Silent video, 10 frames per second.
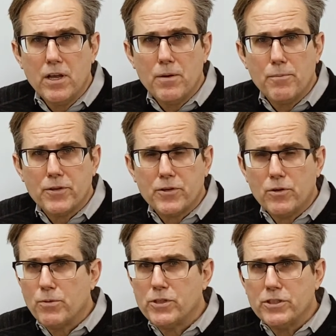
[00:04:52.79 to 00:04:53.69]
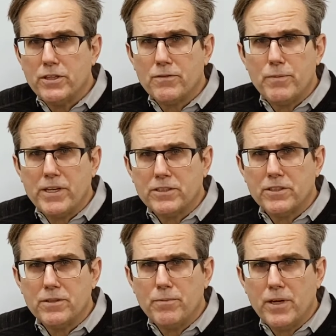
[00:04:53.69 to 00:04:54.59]
but the corporation never makes
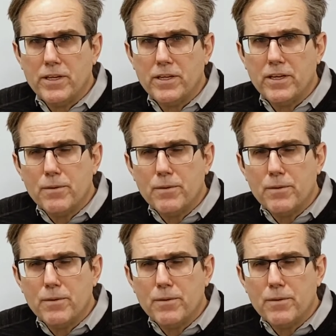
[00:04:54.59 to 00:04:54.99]
any money,